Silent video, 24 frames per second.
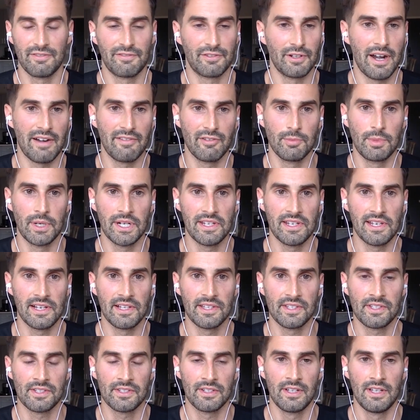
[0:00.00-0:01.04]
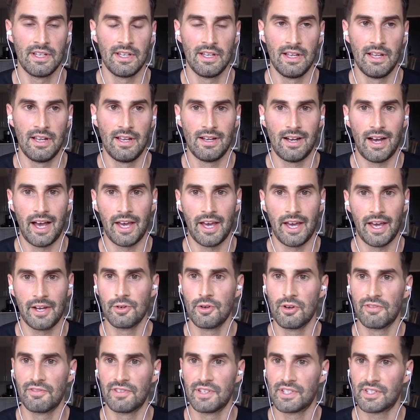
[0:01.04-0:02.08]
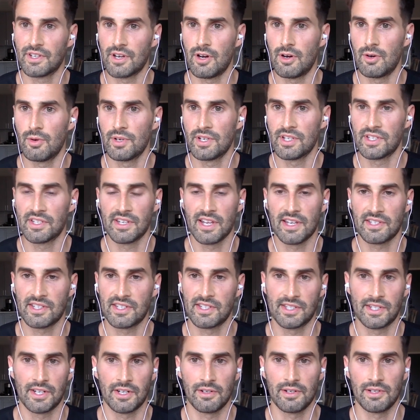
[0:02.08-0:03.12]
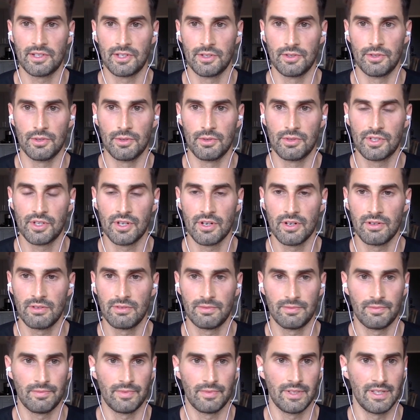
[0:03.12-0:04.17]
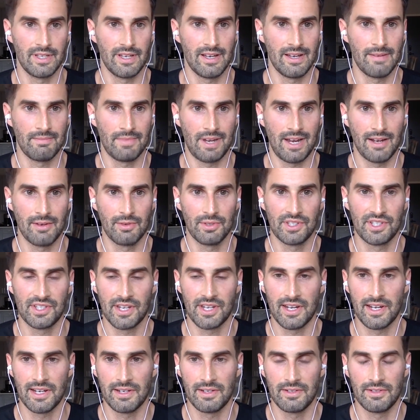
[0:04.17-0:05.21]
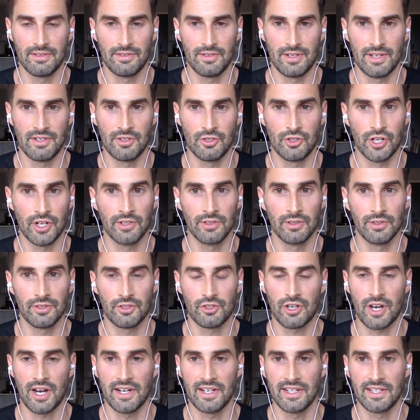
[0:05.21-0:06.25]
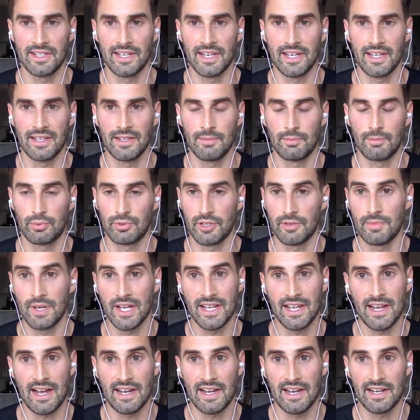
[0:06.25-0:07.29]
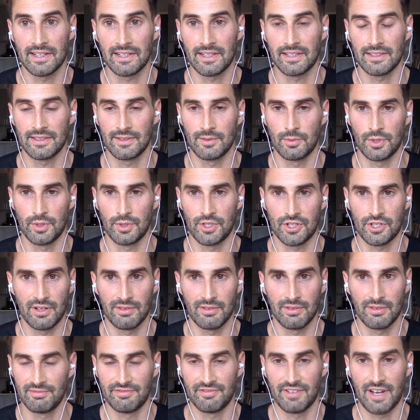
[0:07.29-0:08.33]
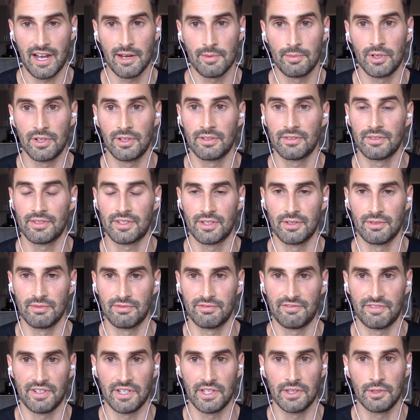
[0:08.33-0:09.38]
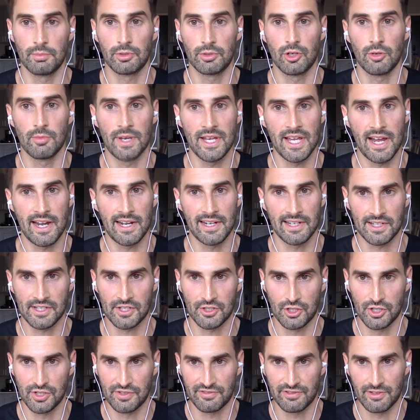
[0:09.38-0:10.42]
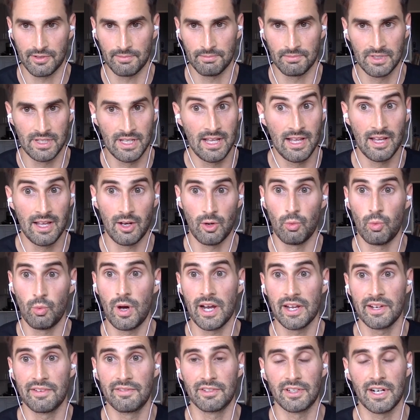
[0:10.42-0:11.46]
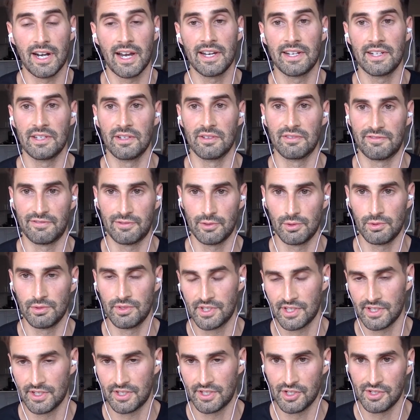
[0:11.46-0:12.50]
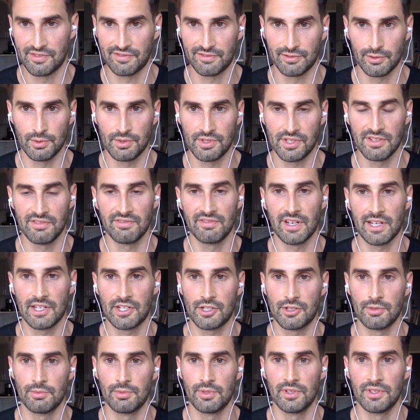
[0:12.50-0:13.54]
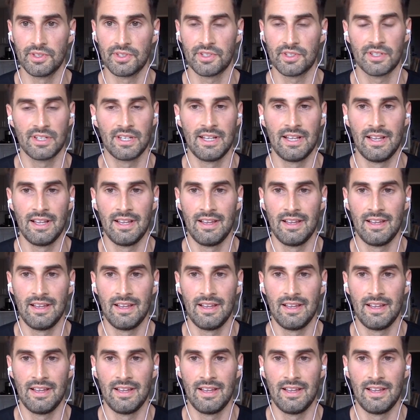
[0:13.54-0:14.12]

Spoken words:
For everybody else, I don't know if it's always necessary to do so. I would say in general, try to get prebiotic, which are fiber, to feed the probiotics just from a wide variety of foods, such as fruits and vegetables,